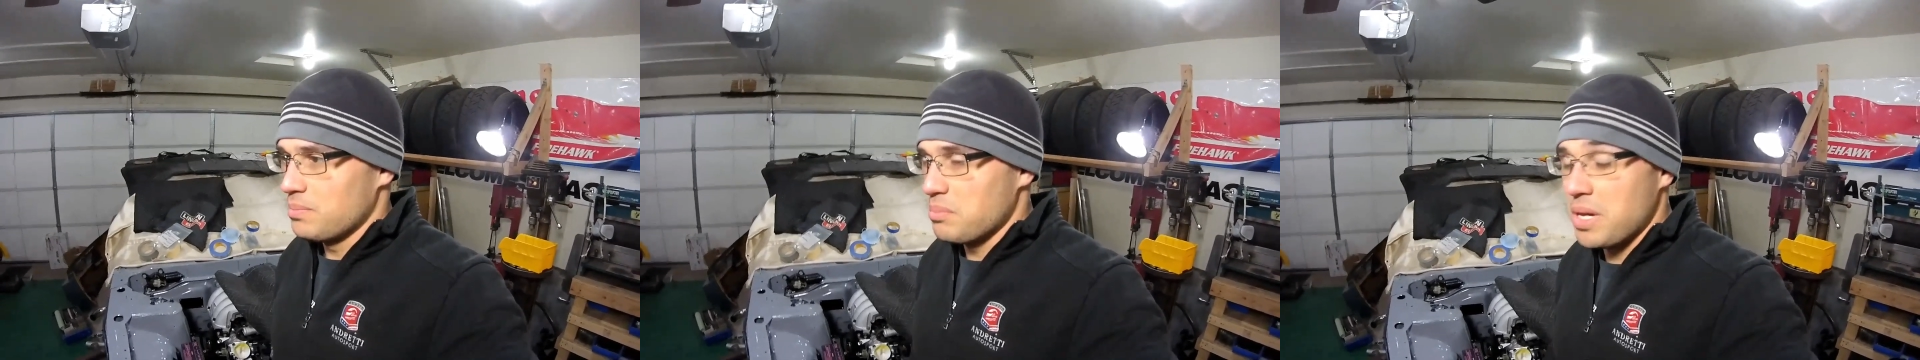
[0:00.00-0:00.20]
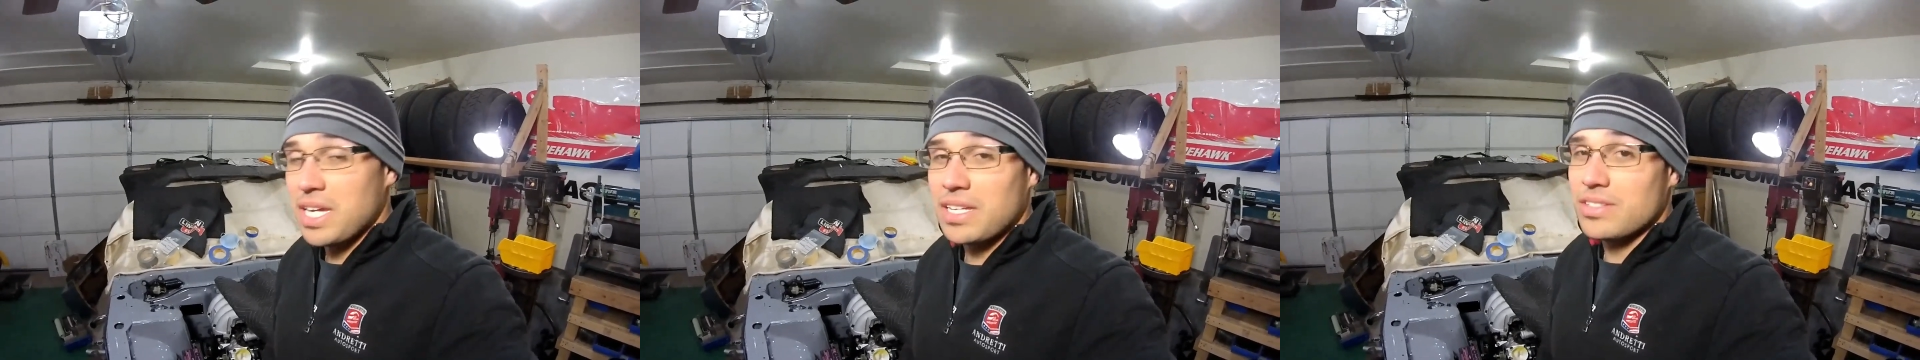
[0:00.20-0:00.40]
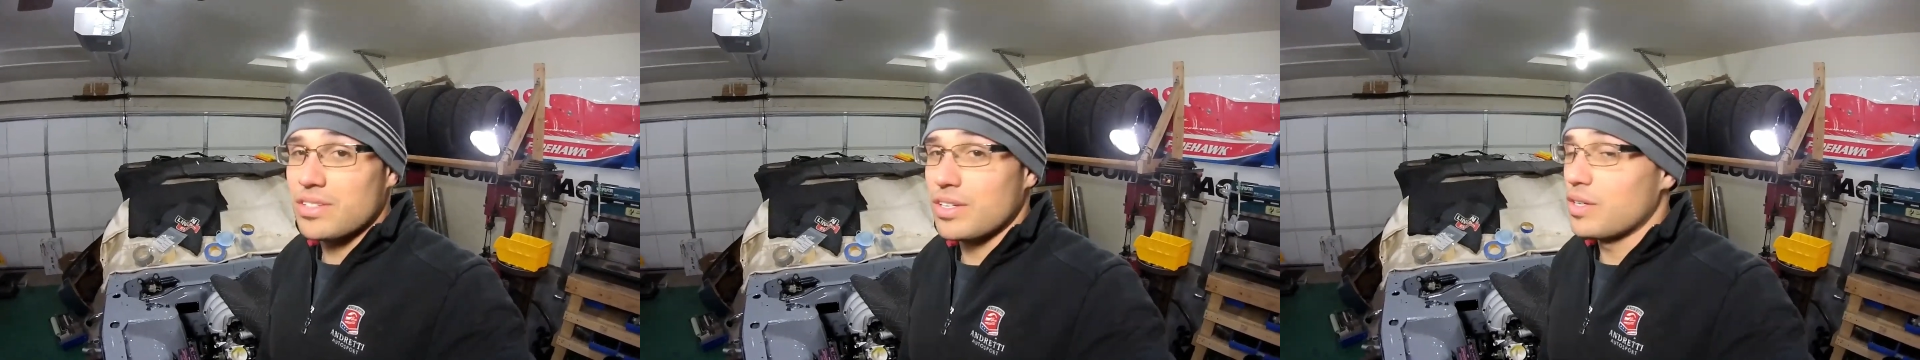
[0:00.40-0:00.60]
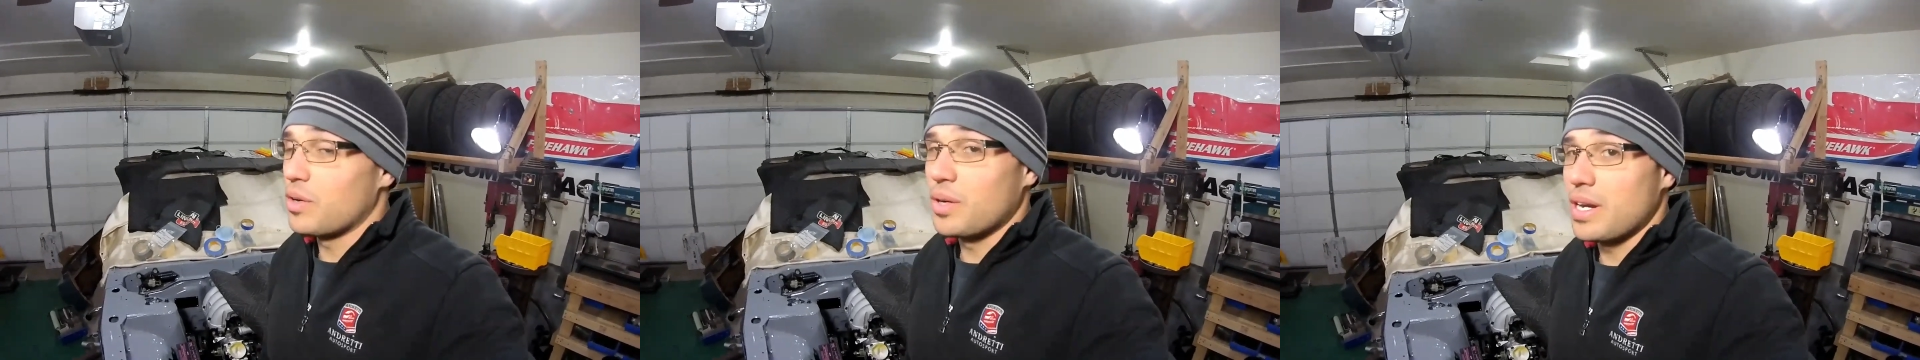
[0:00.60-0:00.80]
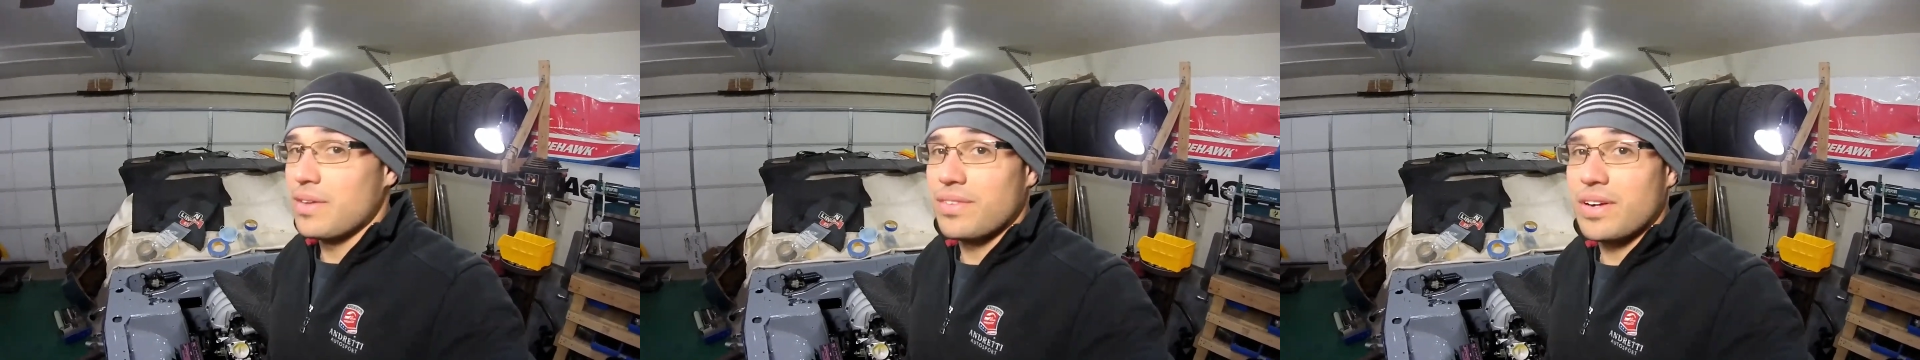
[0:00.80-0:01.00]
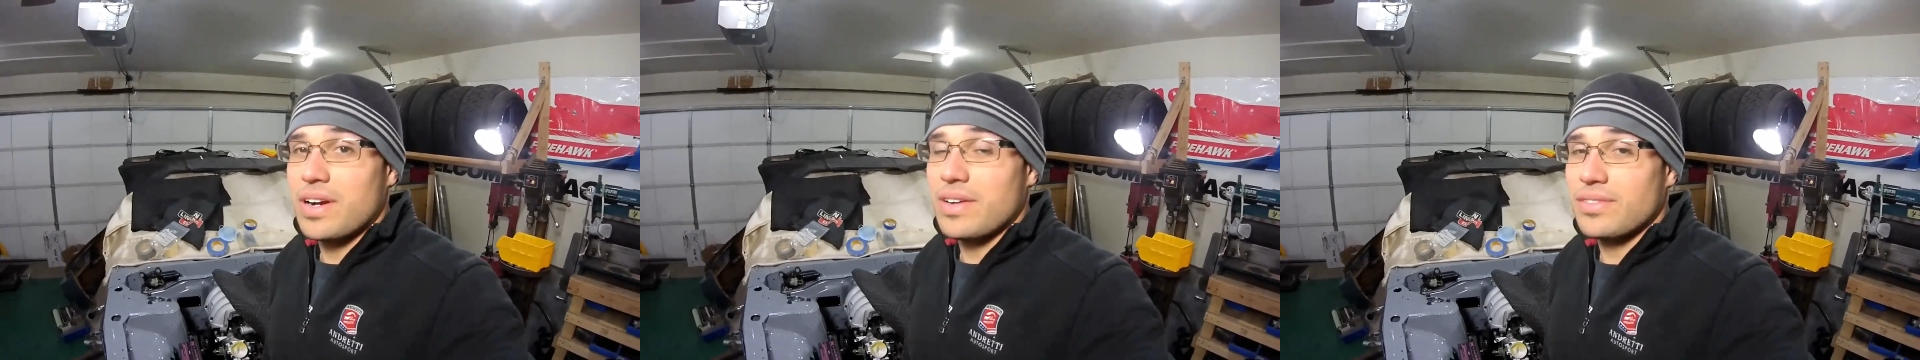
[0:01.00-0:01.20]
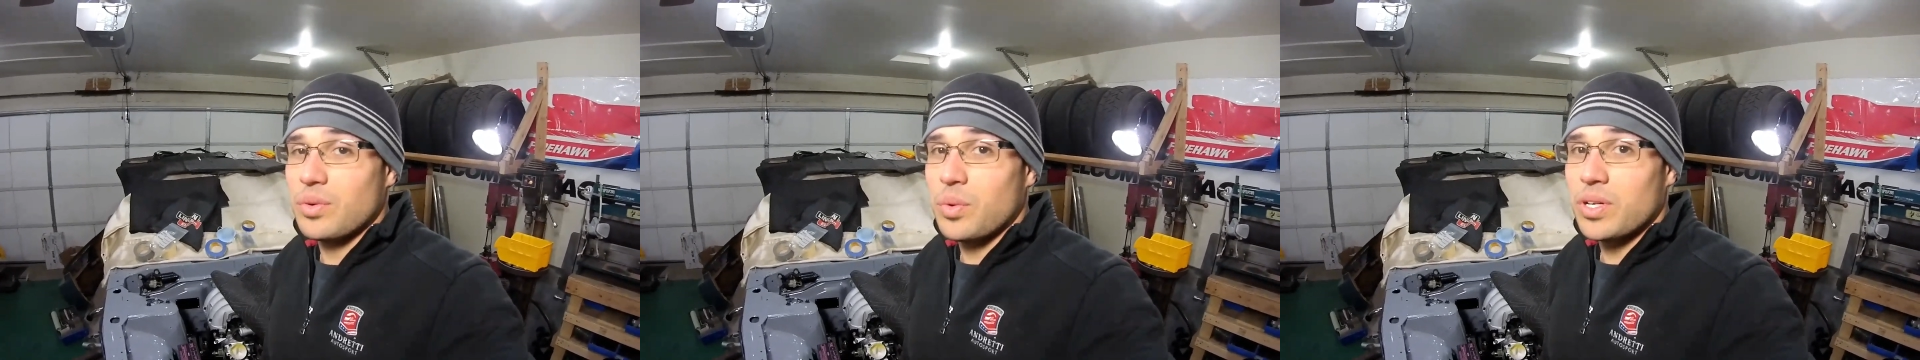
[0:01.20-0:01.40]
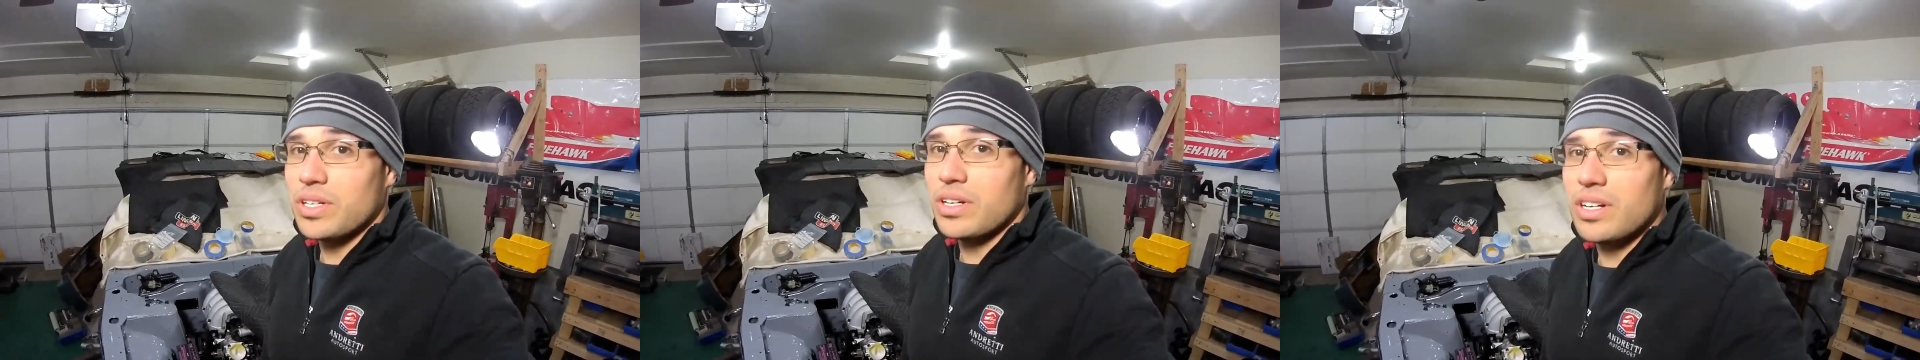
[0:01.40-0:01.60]
make it so you don't ever have to
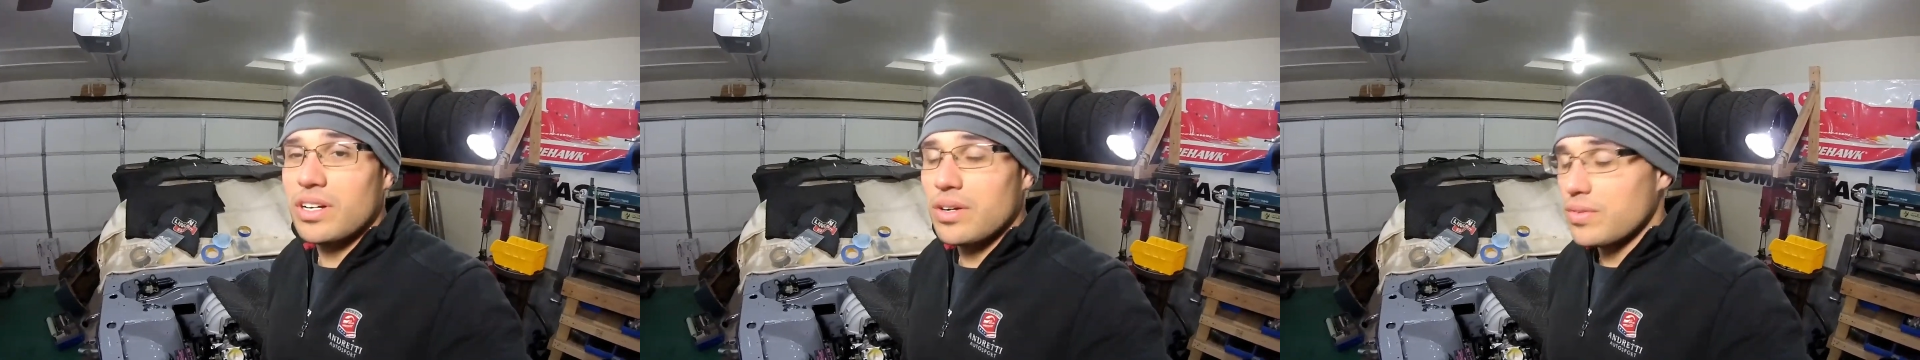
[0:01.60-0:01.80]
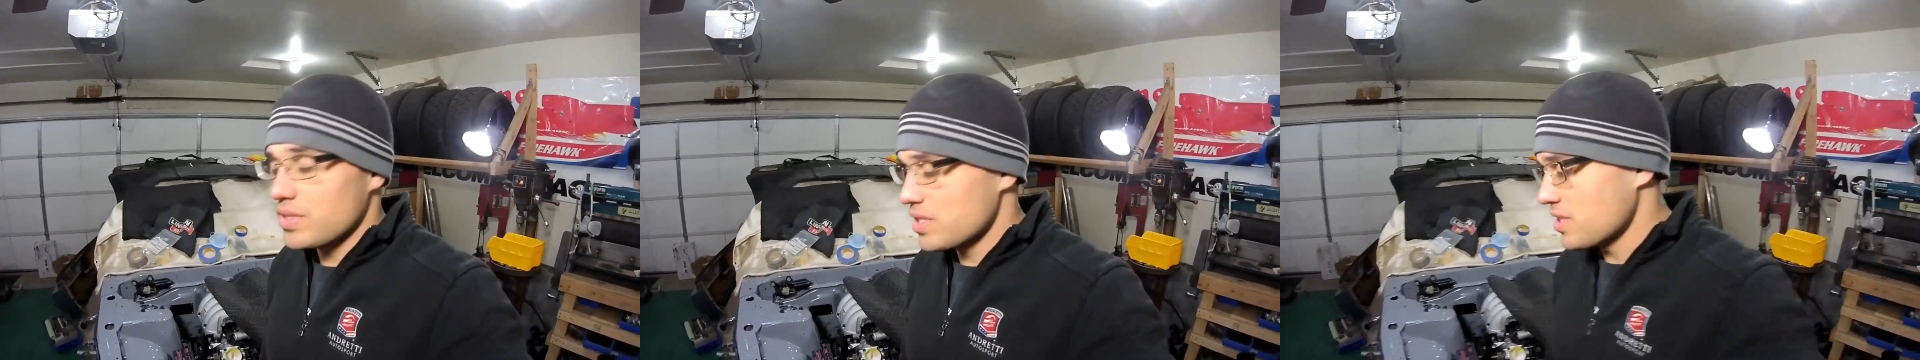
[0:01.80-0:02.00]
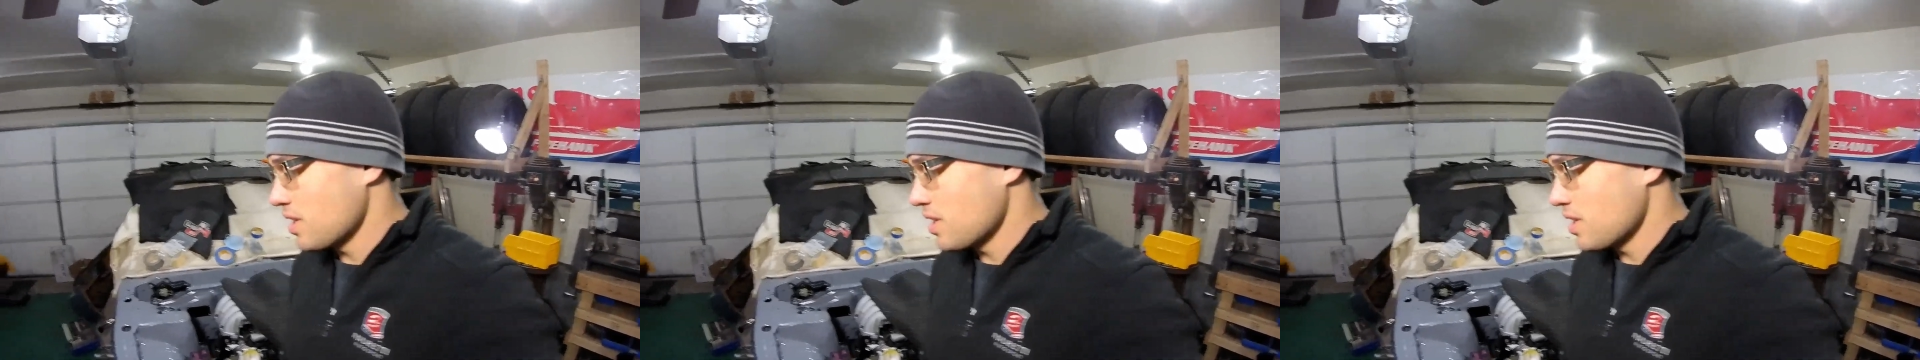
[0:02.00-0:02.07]
work on it over the